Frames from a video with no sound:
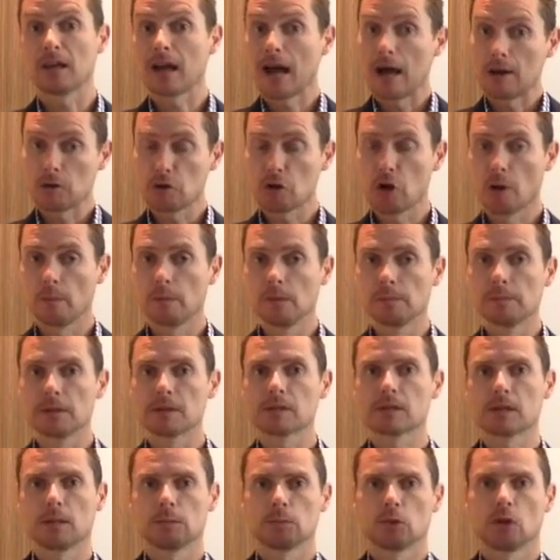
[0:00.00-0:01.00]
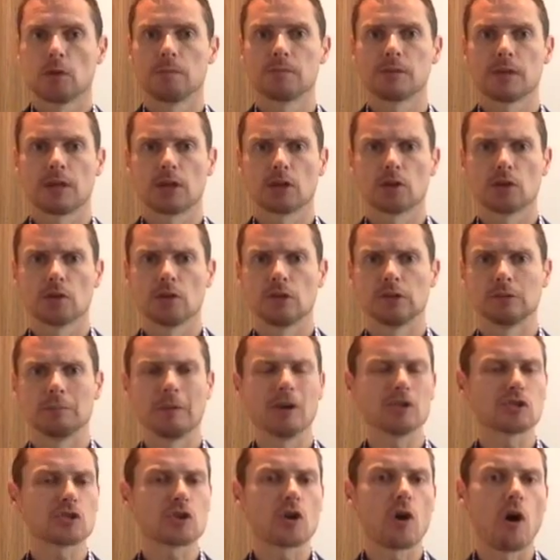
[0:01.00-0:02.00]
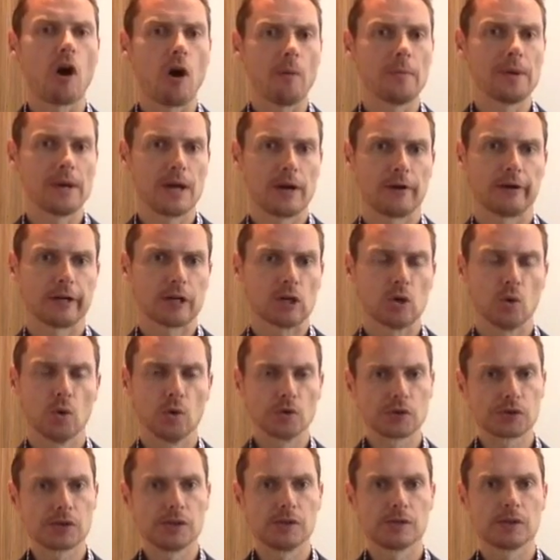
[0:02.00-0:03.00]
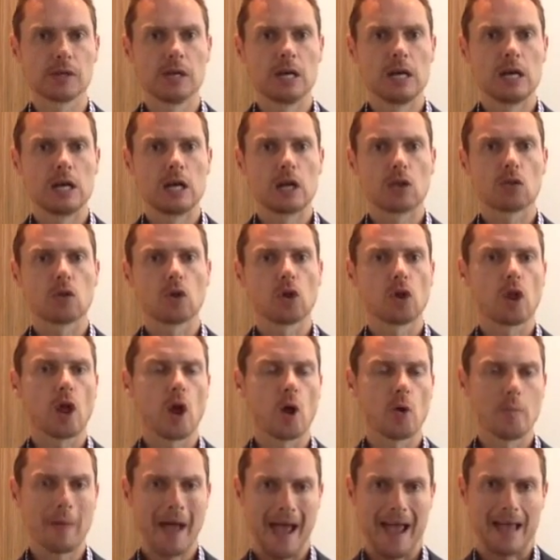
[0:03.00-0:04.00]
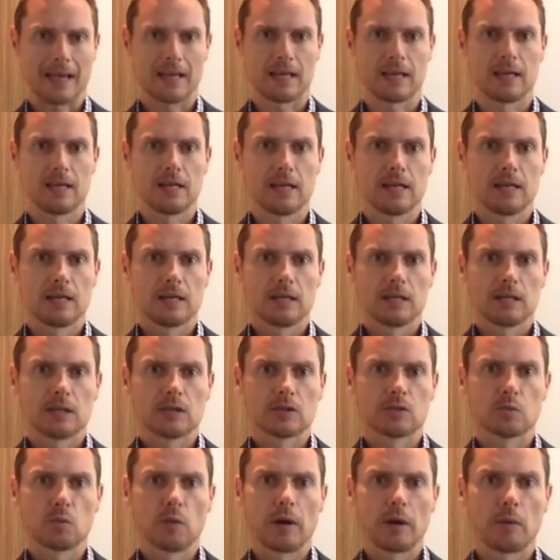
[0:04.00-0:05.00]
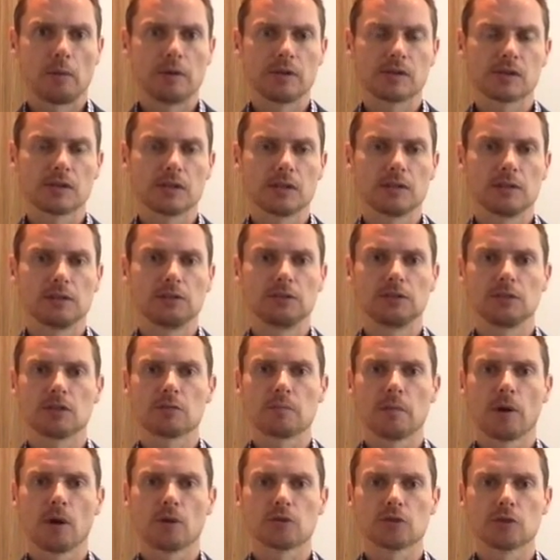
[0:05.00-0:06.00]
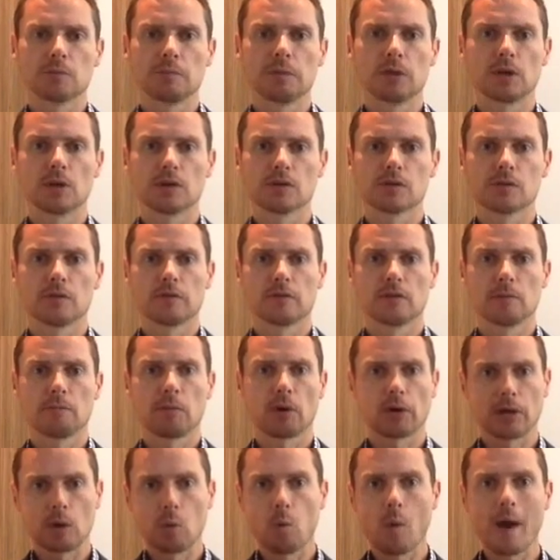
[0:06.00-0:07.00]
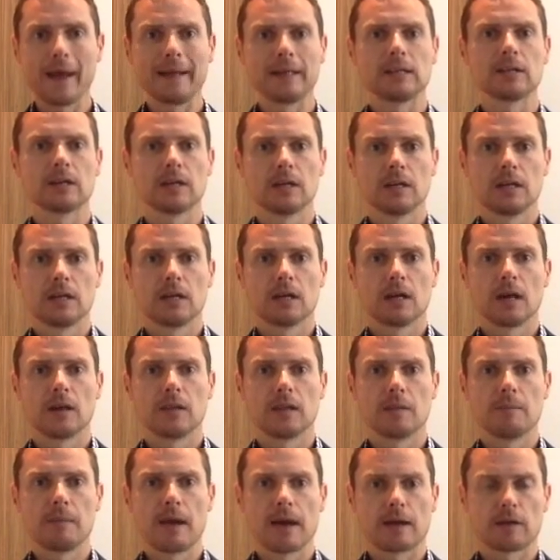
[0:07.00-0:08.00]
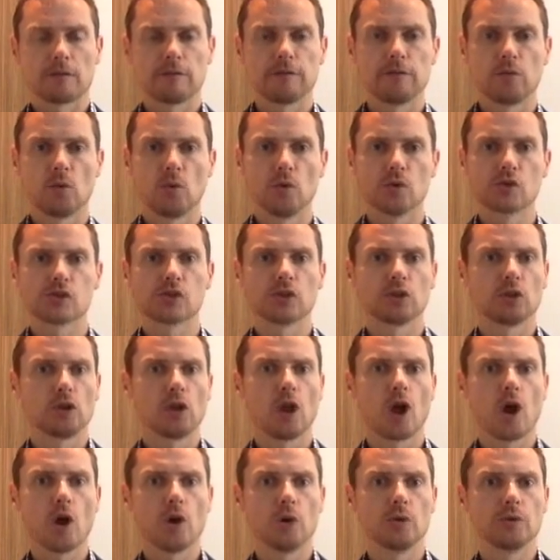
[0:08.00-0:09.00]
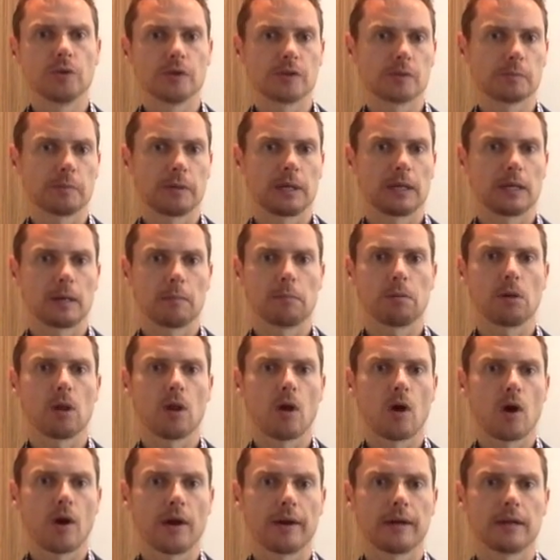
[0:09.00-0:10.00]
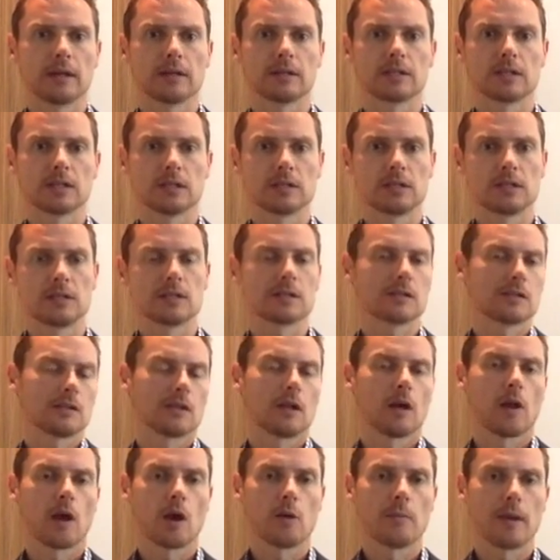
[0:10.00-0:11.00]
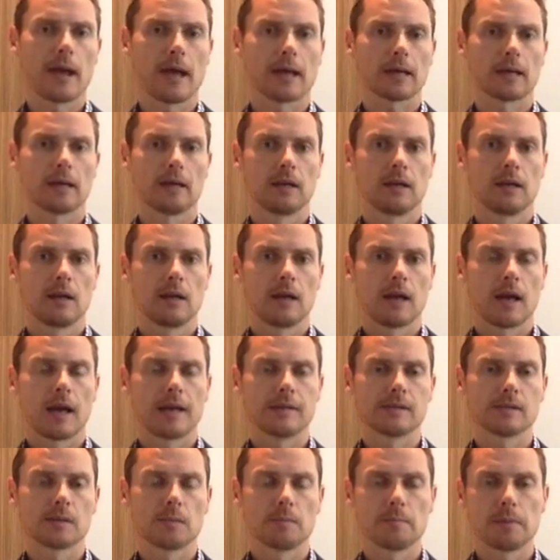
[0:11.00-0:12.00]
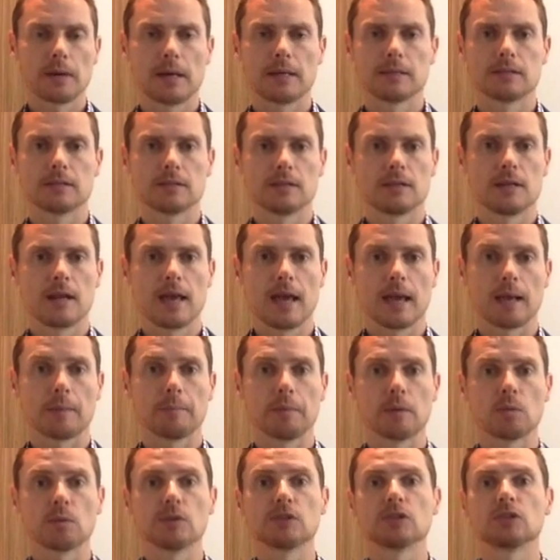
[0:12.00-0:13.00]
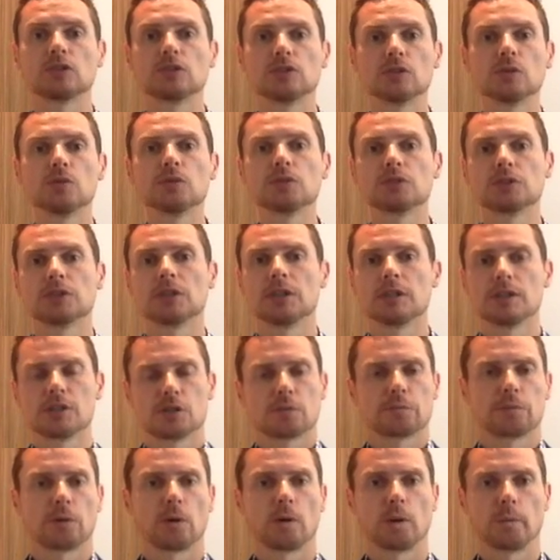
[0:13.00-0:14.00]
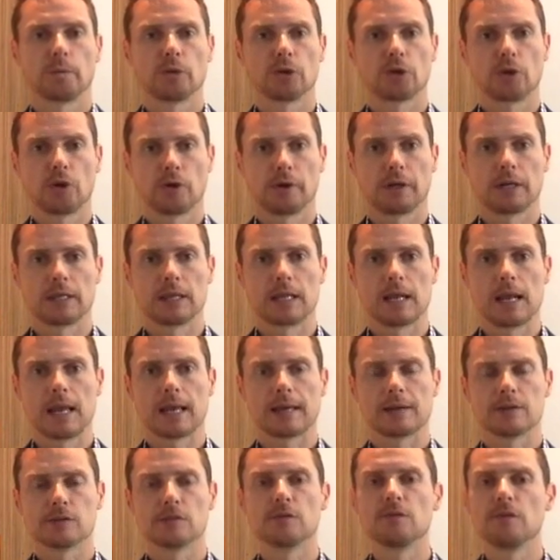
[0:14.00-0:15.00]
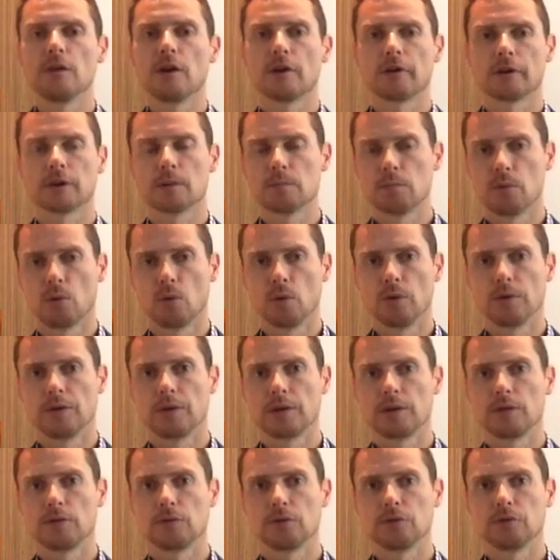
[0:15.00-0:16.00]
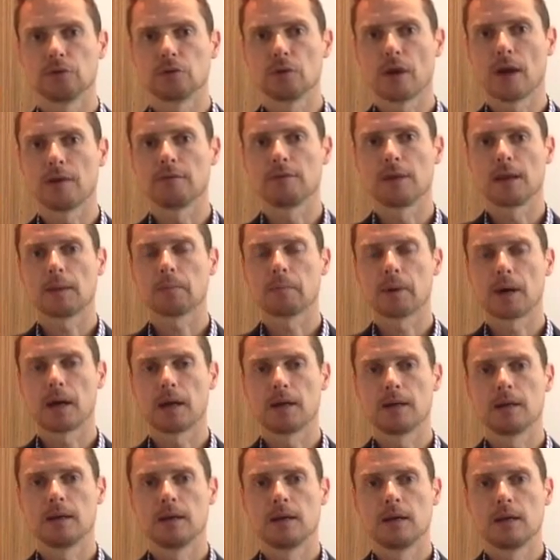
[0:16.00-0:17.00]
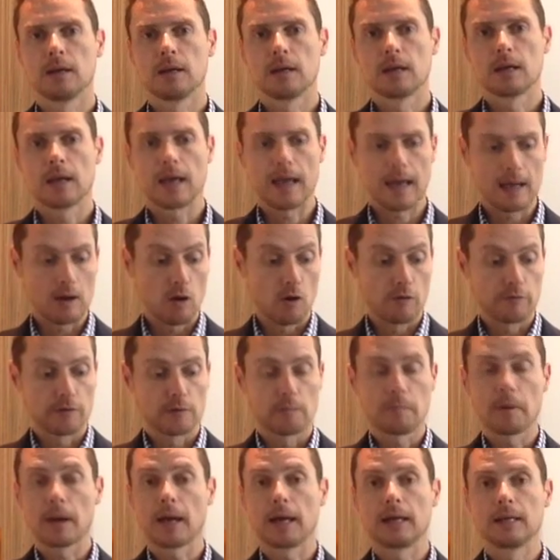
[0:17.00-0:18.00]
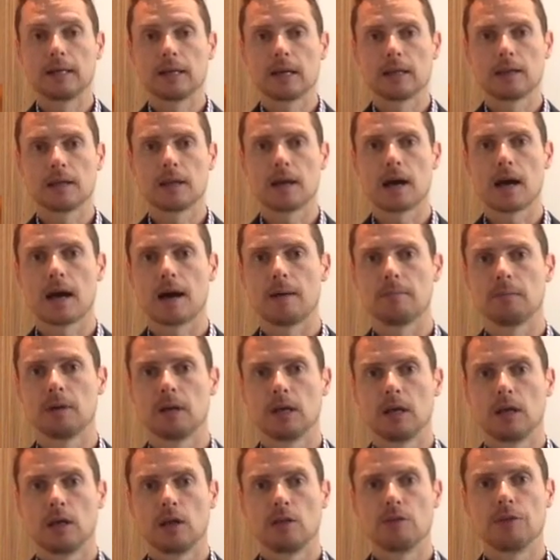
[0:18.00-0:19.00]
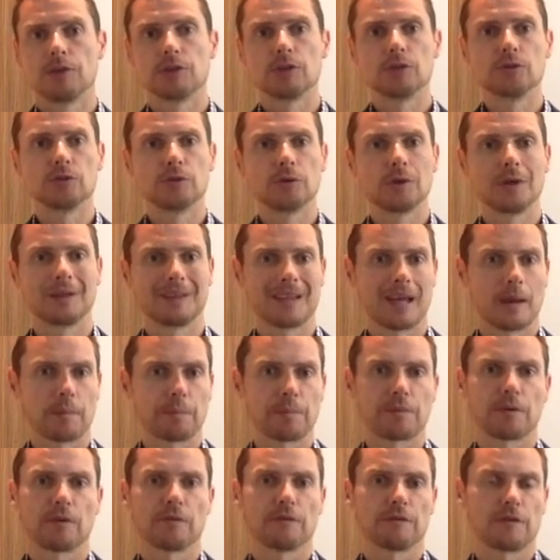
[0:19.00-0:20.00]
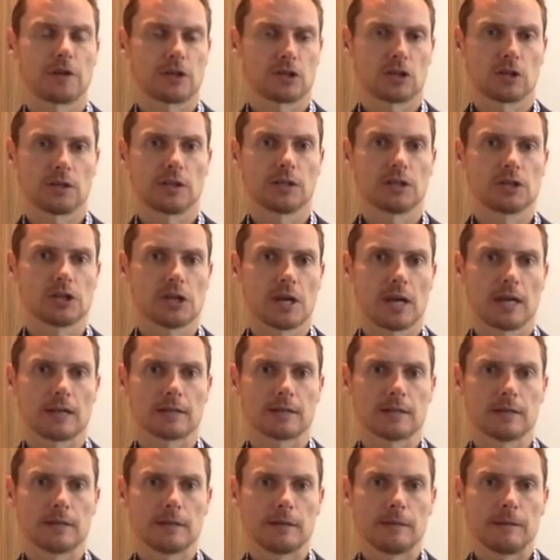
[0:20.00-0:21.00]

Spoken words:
Uncommon, but sometimes that occurs. Most common area causes the low back. It's where we see these disc bulges because of the body weight and the amount of force and load that's being applied to the discs in the low back as compared to the neck. But we still see this problem occurring in the neck, and it's very important that if you do have neck pain and often pain down the arm, that you do get that professionally checked.